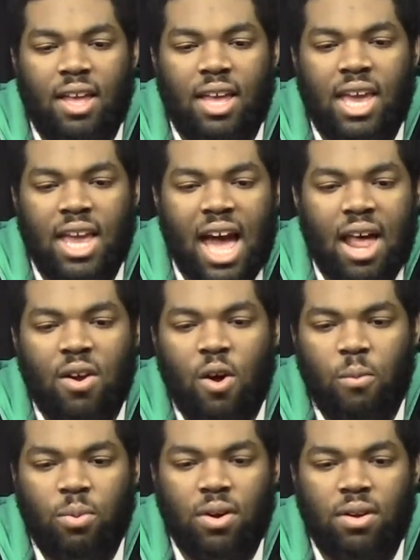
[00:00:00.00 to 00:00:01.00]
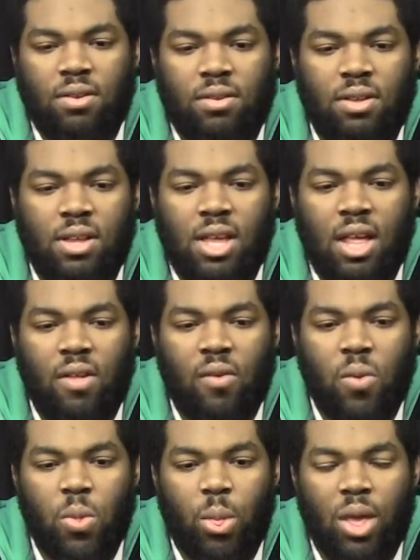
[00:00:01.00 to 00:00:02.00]
he got on Oprah.
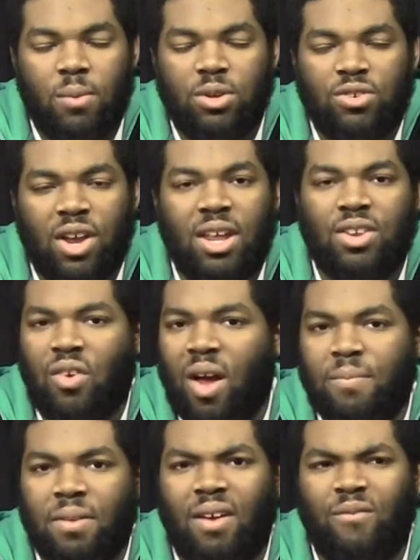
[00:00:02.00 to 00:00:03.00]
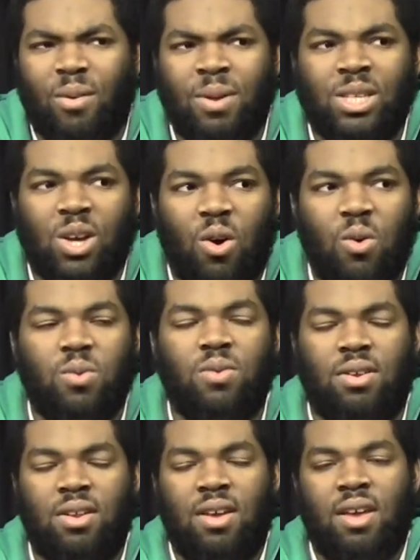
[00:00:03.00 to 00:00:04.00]
He was straight. He dropped from his
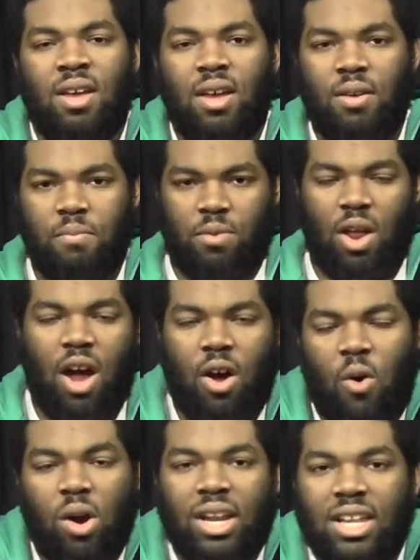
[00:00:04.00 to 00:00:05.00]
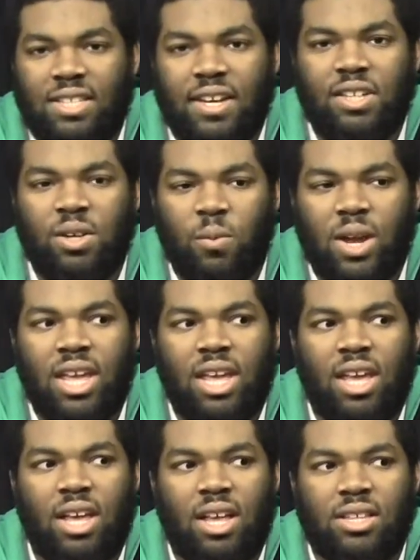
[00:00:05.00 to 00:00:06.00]
own organization where
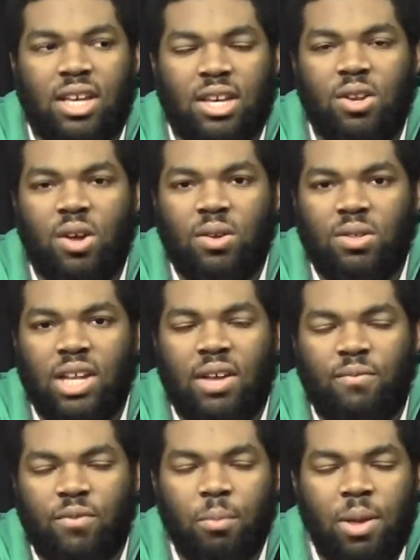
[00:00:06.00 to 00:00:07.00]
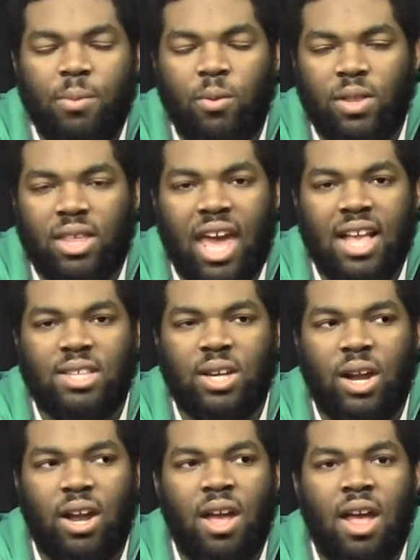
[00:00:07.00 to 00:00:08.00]
he is like for people with
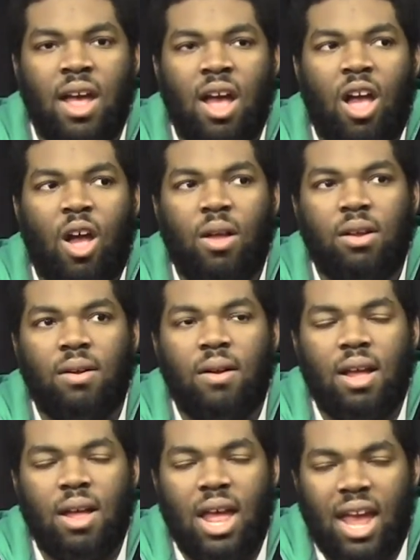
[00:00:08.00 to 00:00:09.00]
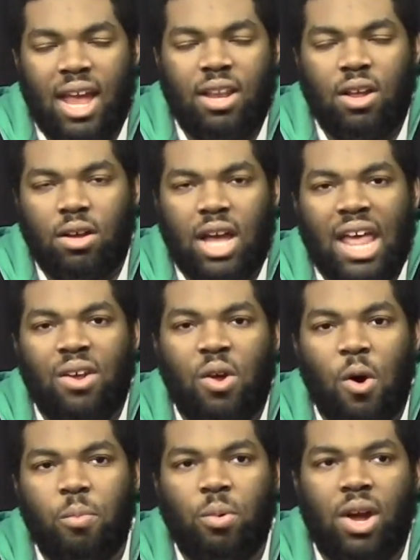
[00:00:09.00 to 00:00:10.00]
cancer, and got on
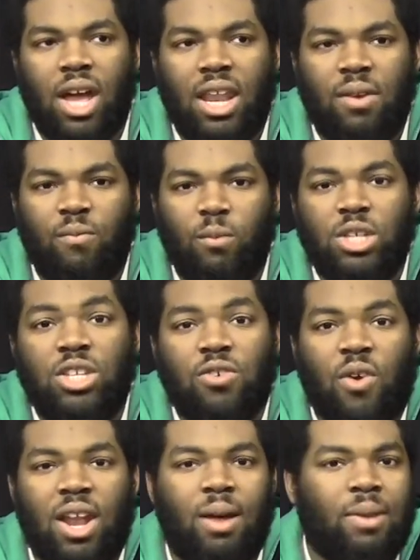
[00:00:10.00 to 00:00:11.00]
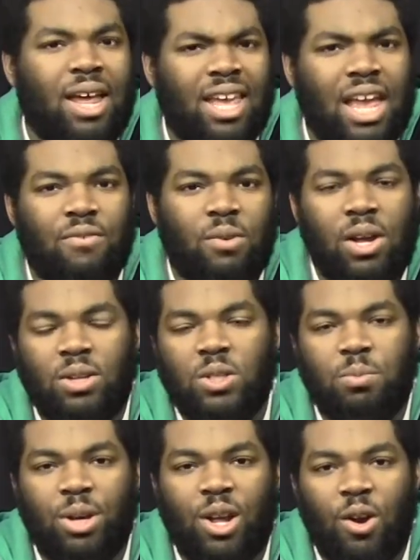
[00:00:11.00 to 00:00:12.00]
Oprah and was straight up, not like everyone else
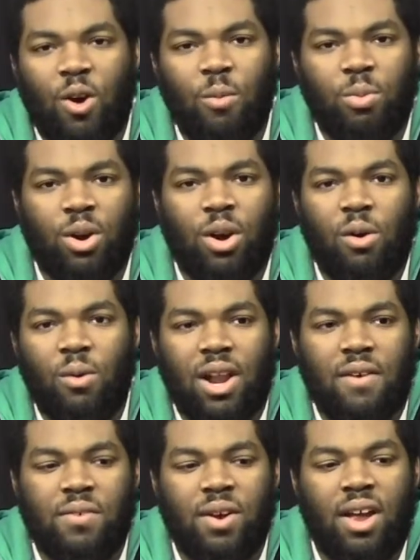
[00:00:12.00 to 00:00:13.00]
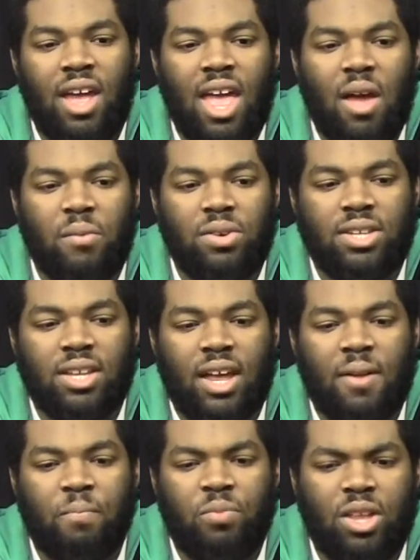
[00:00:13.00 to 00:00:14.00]
has been on Oprah or whatever, and was just
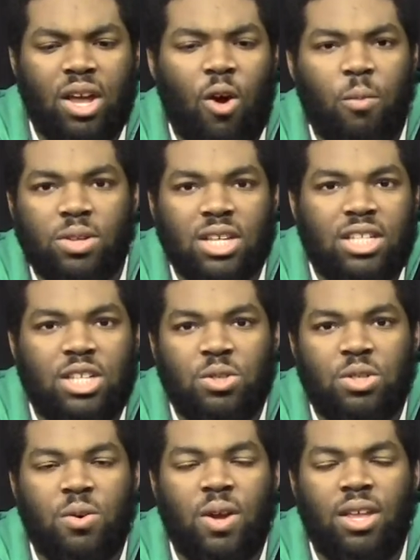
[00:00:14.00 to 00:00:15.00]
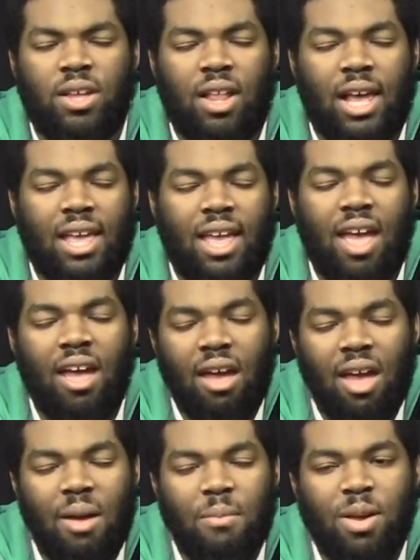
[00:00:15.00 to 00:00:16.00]
like, and Oprah's like, did you do it? And you're like,
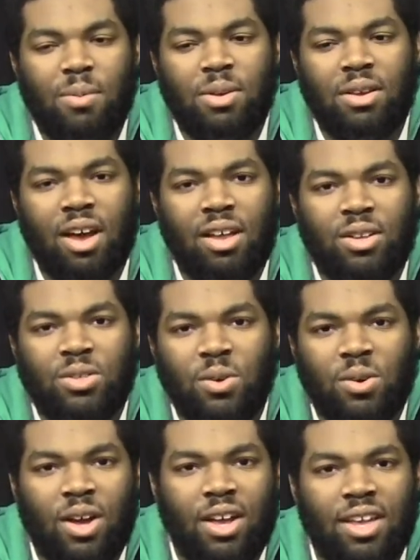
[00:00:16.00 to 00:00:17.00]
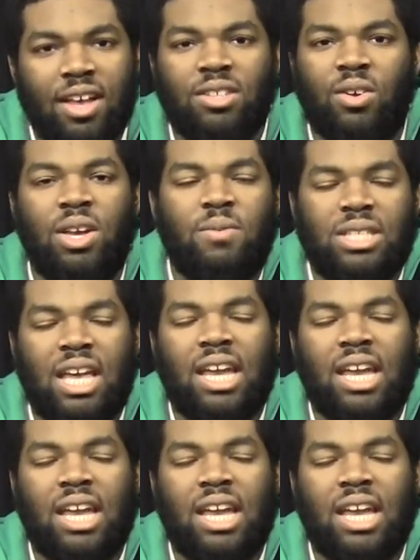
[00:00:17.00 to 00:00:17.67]
maybe, kind of, sort of, I guess. No, he was